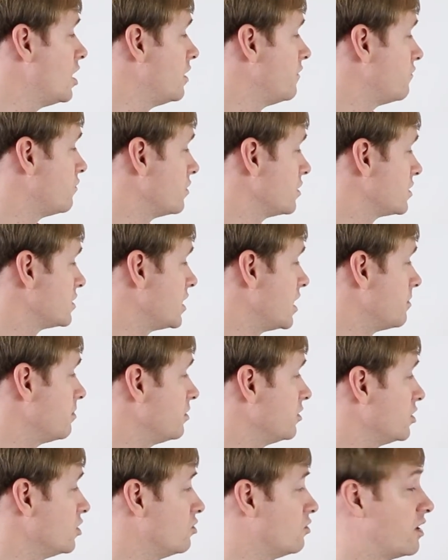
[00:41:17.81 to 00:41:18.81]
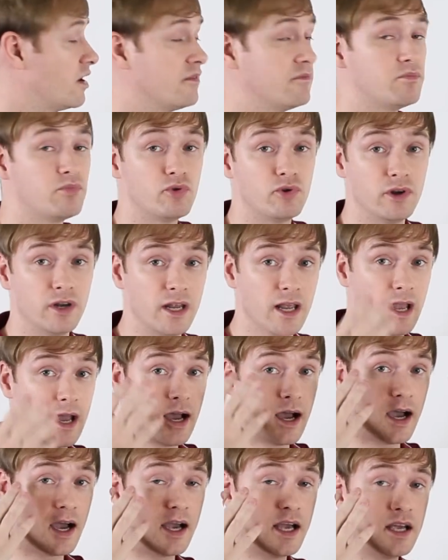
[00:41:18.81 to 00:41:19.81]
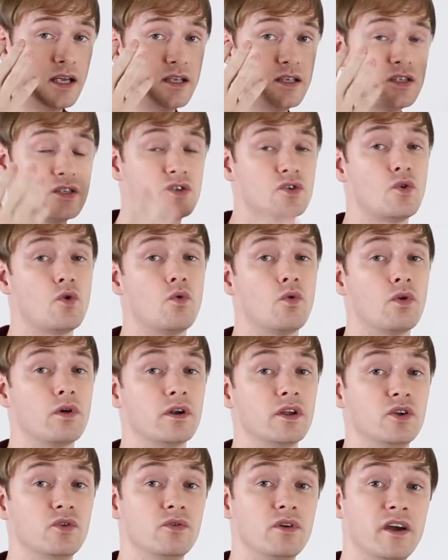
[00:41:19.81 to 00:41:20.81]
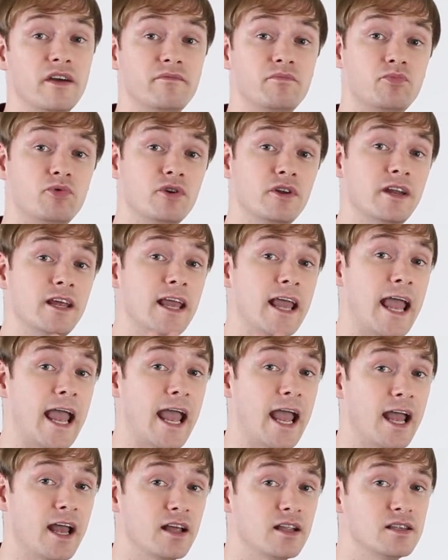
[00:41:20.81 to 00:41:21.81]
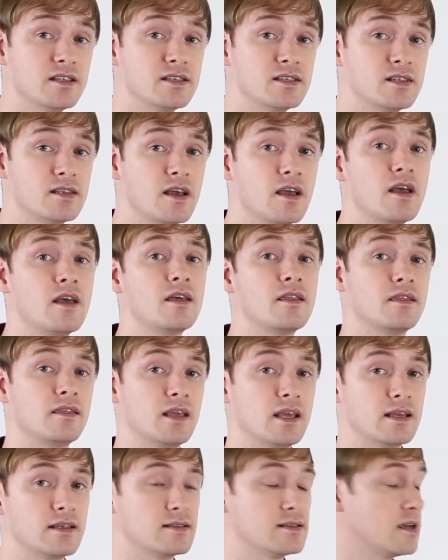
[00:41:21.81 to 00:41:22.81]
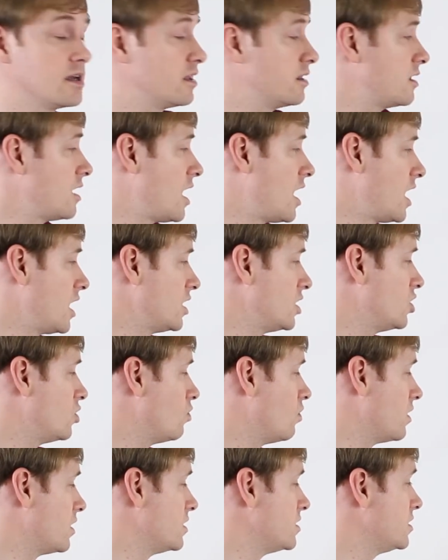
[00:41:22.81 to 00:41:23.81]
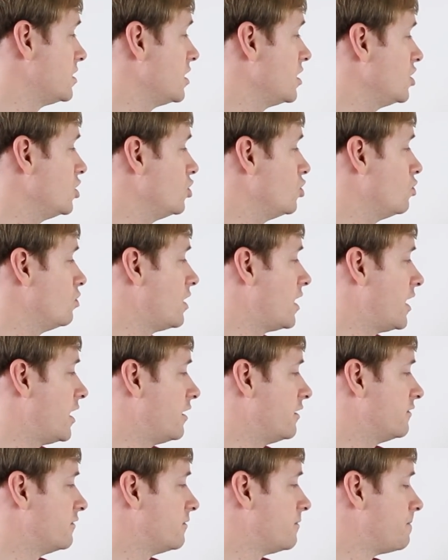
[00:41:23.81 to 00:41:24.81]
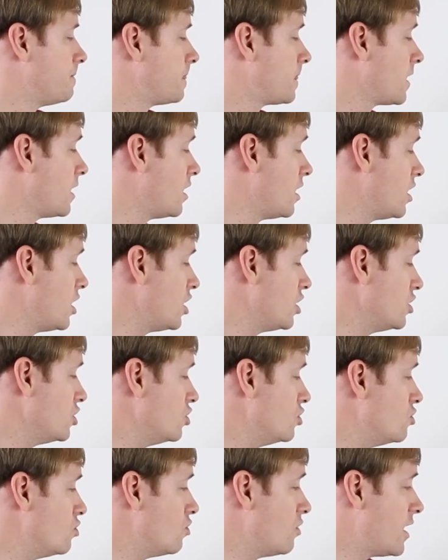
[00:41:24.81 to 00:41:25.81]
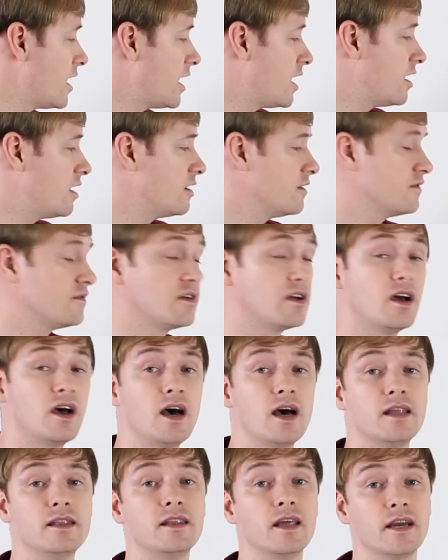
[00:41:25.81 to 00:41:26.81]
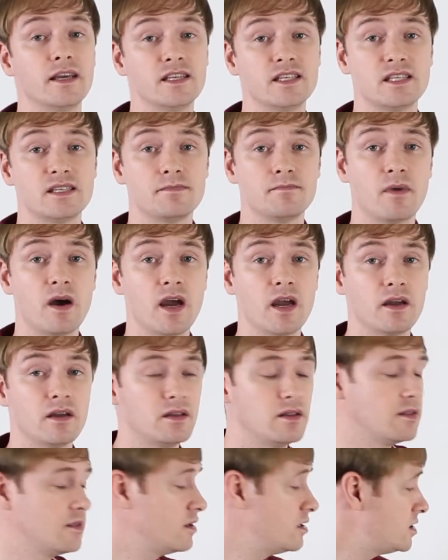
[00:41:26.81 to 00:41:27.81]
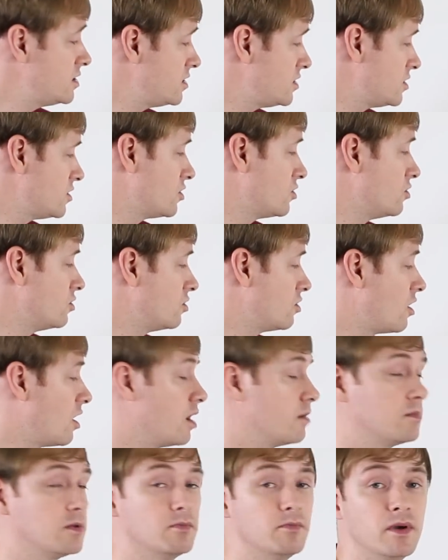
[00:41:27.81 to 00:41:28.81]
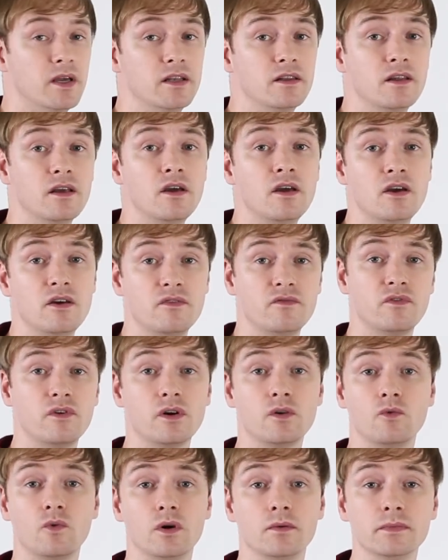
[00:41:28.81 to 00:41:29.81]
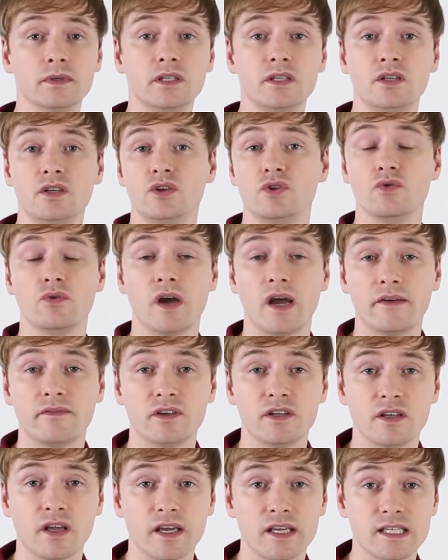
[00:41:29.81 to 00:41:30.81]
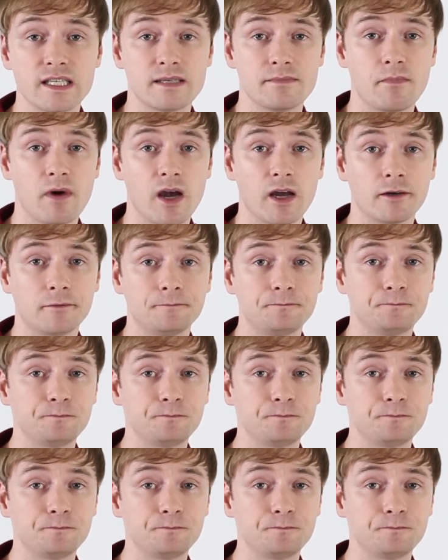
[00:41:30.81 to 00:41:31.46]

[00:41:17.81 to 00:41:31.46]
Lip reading: for example, you have pretty eyes or you have pretty hands, things like that. You want to say you have. You have a nice smile. This is a good compliment for a woman. You have a nice smile.